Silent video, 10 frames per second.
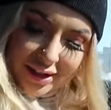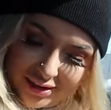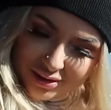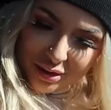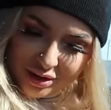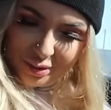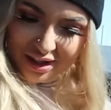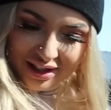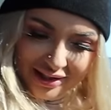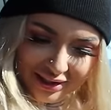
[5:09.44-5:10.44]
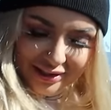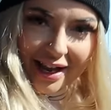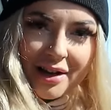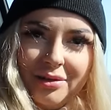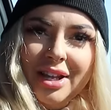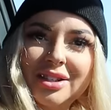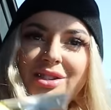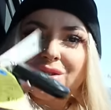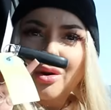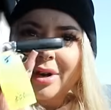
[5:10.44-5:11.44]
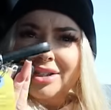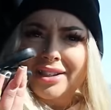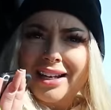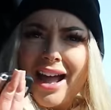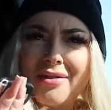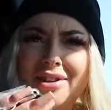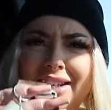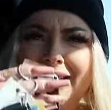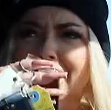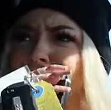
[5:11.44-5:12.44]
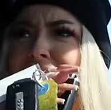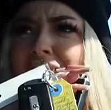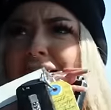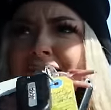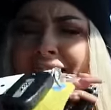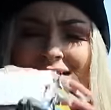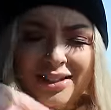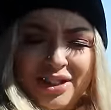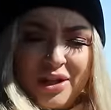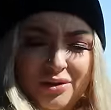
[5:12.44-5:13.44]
Okay. Do I just put the keys like down then? This is so weird to like have the keys, I